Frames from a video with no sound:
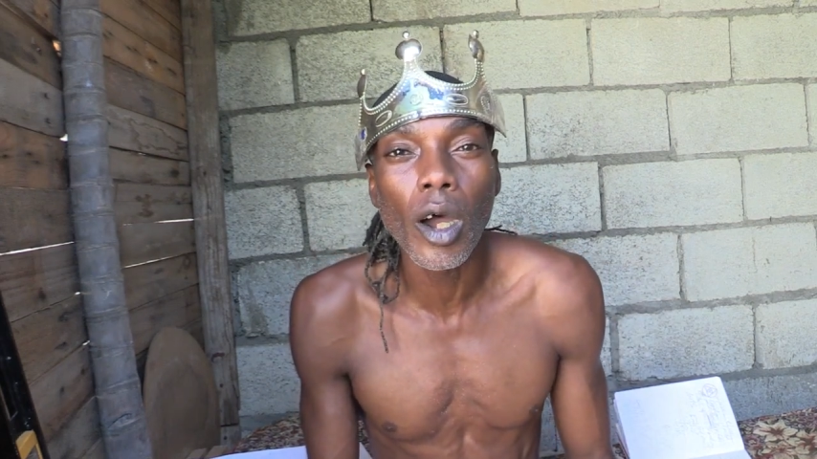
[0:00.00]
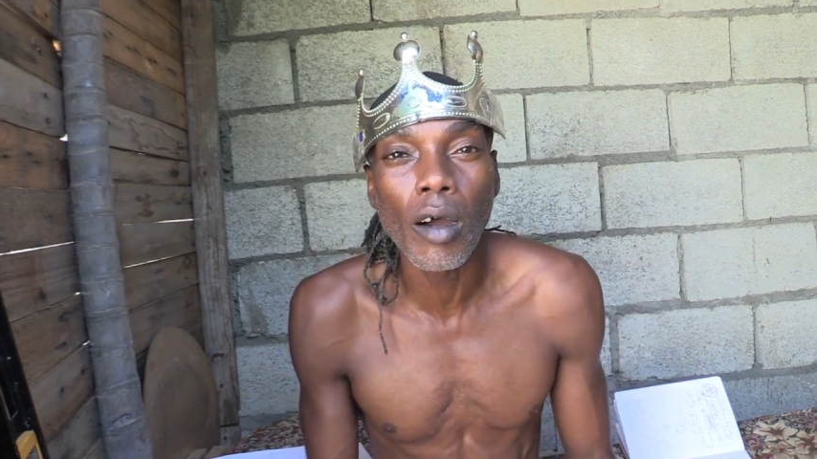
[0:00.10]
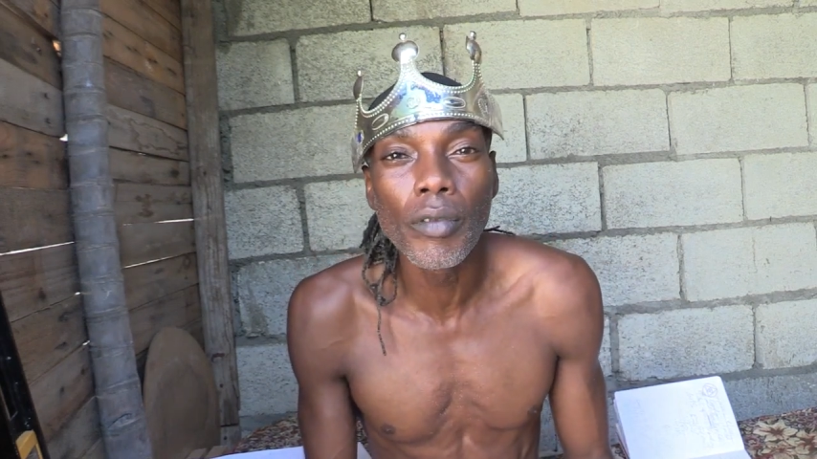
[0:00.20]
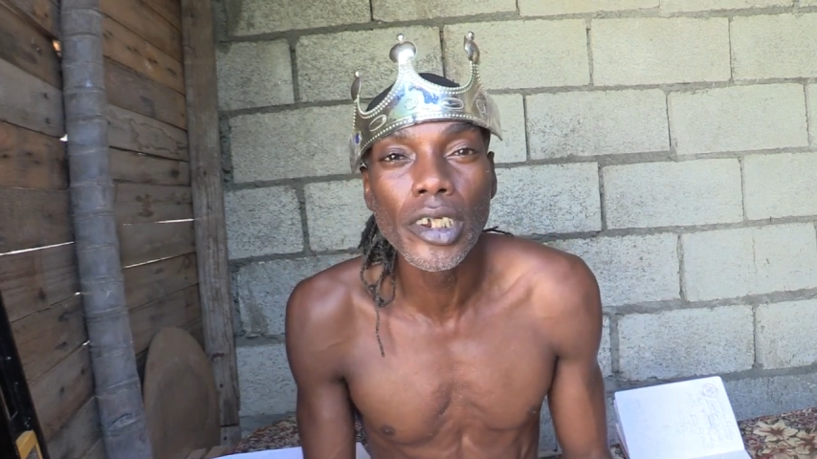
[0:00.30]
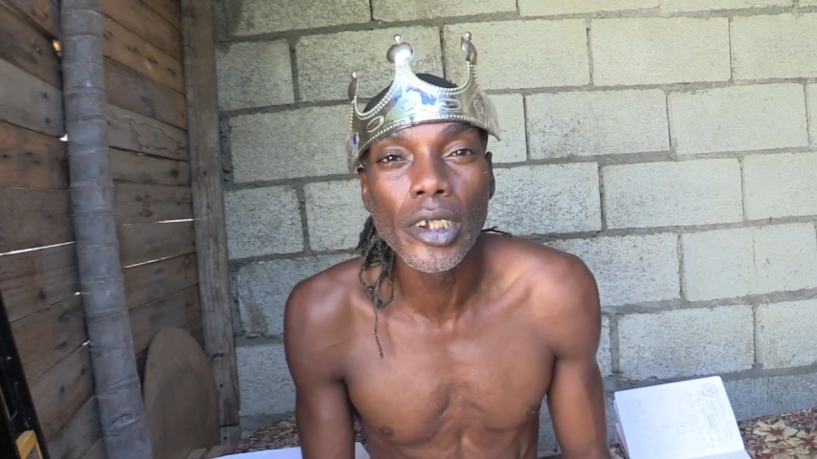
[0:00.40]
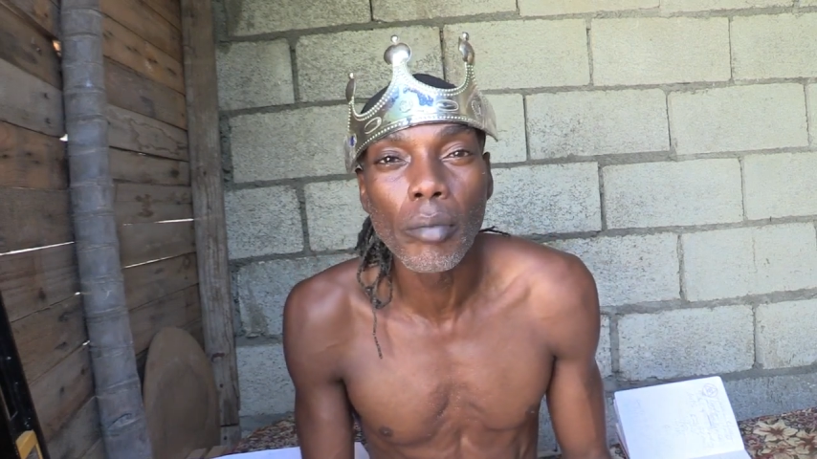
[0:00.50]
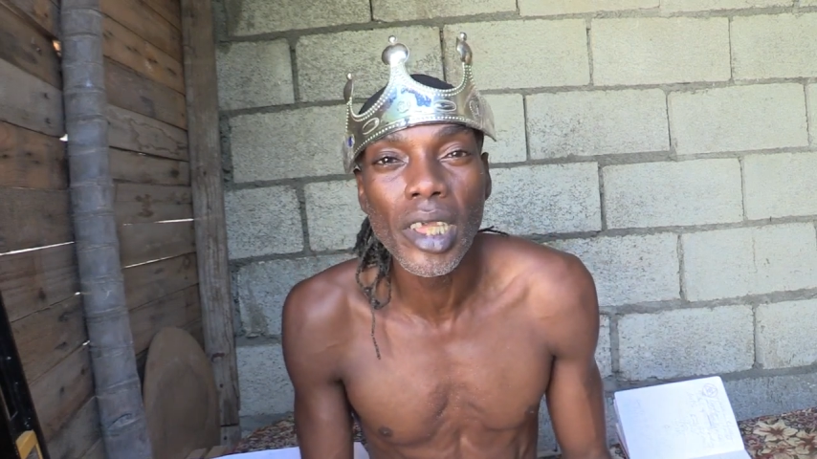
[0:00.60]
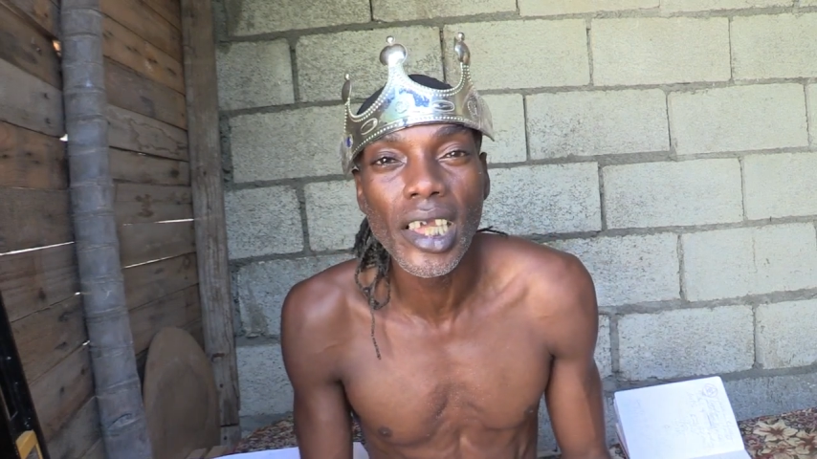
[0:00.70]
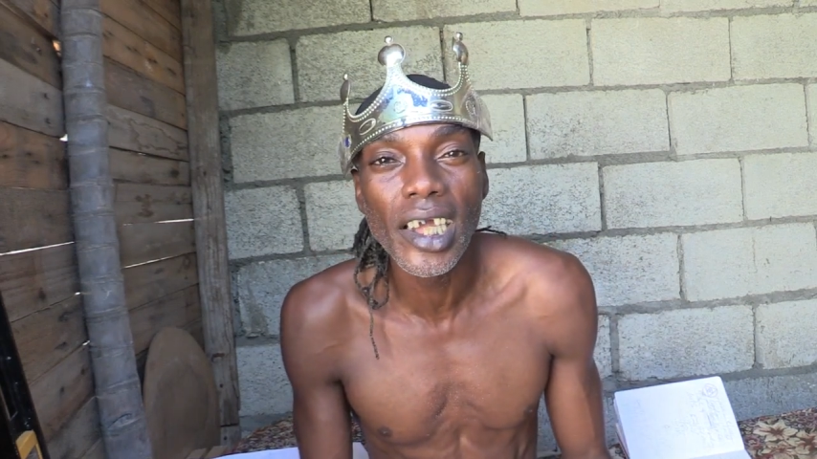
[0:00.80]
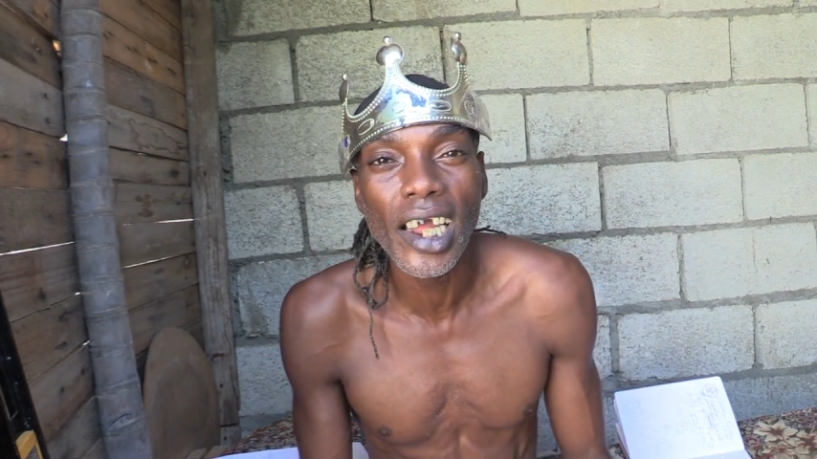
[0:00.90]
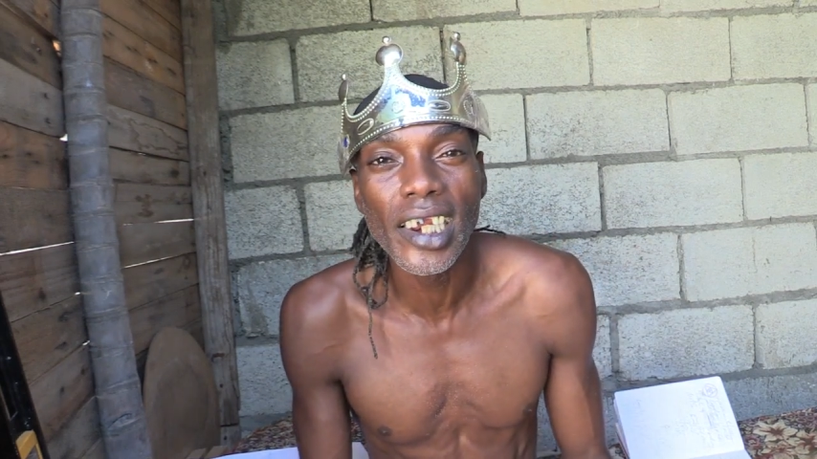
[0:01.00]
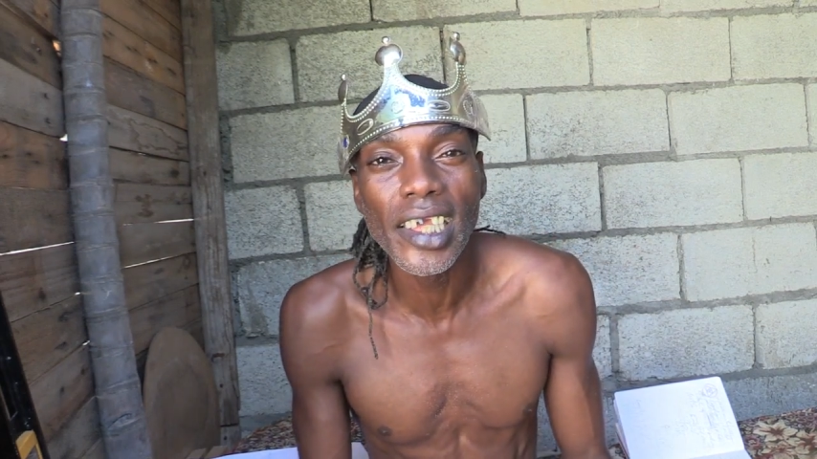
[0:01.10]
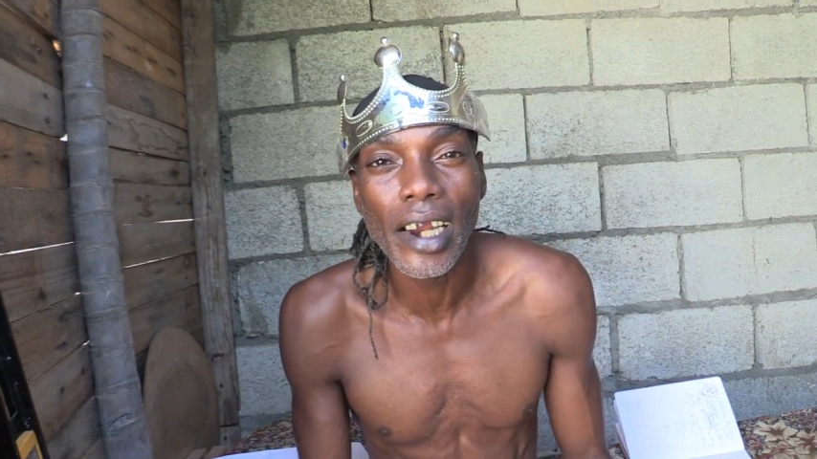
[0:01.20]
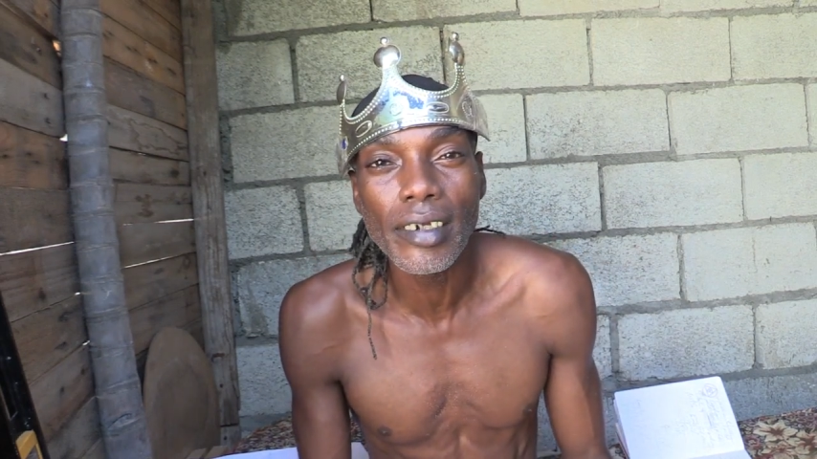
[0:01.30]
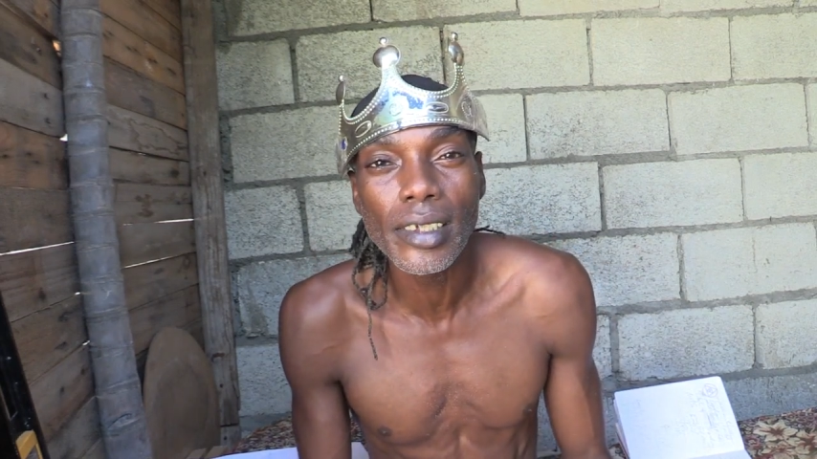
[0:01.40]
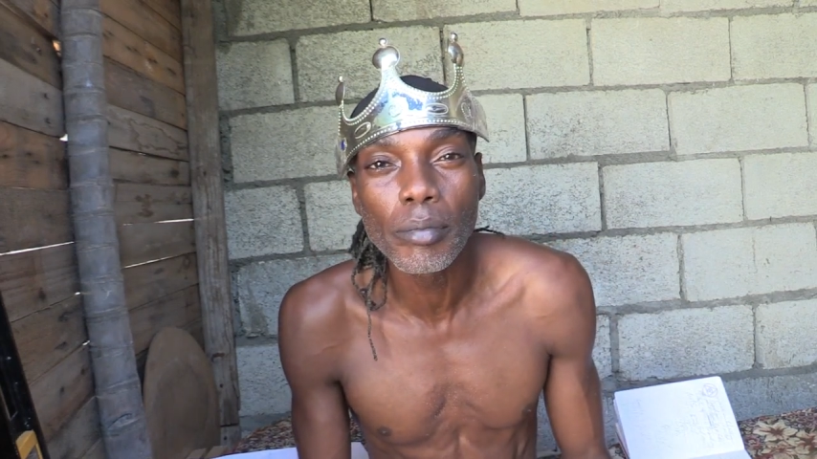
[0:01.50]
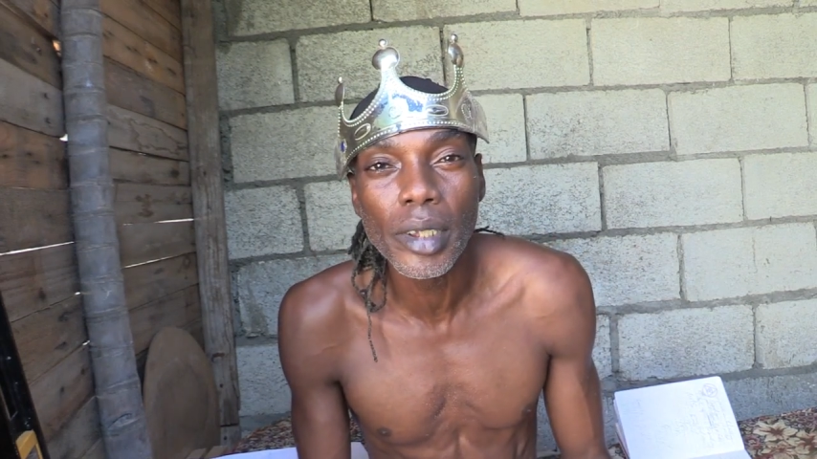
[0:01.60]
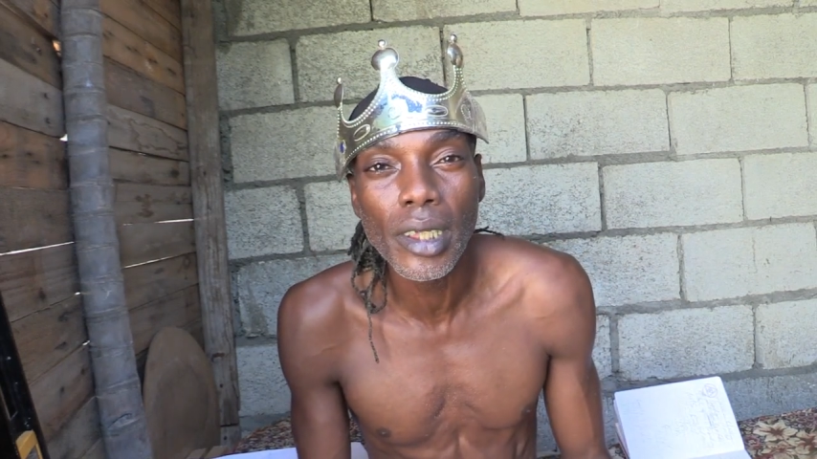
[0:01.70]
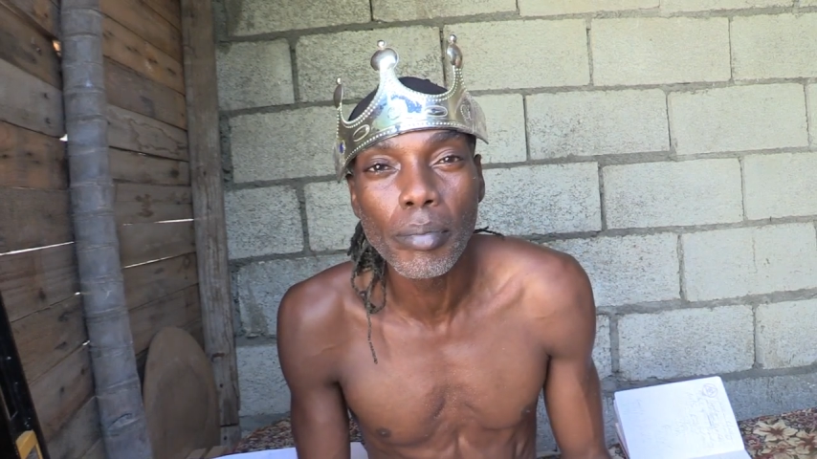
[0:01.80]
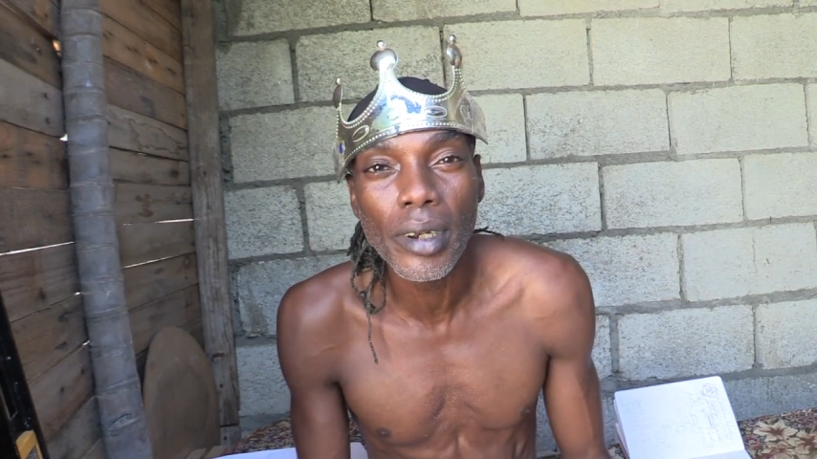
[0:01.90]
of the Jamaican garrison
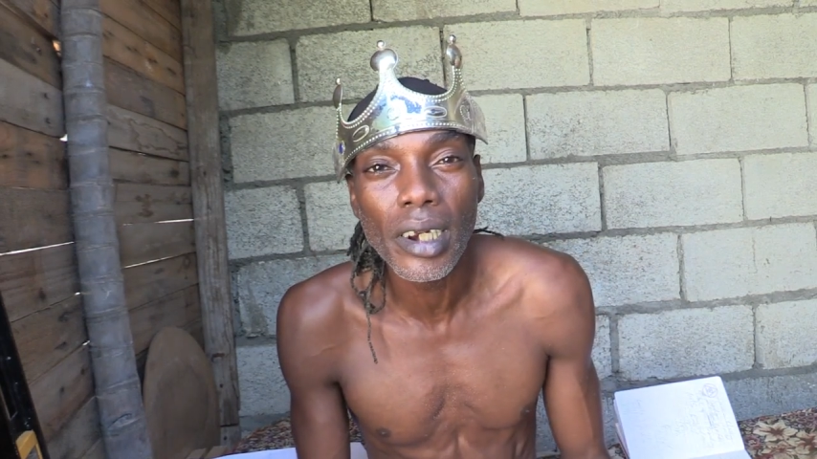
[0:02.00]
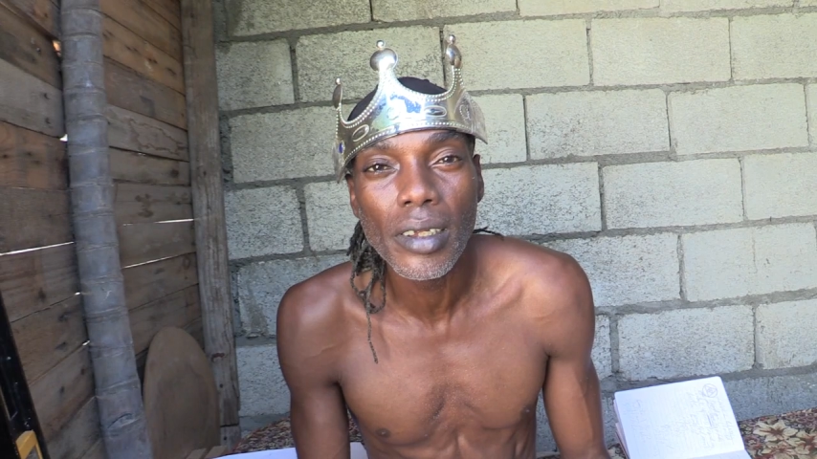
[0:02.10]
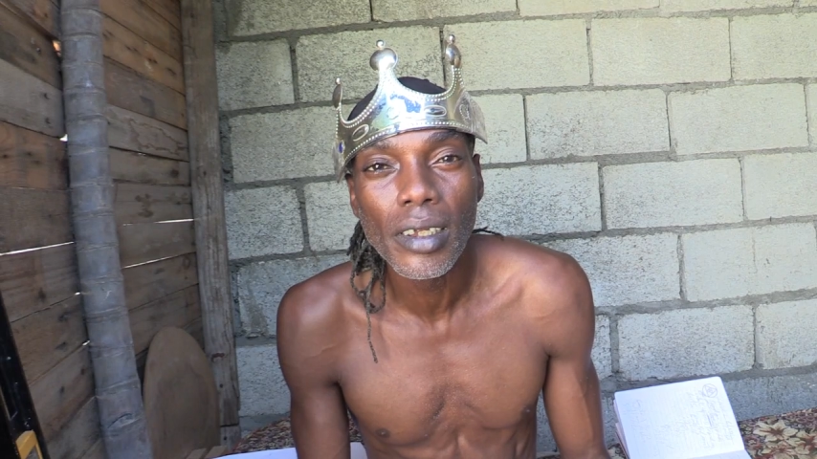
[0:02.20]
people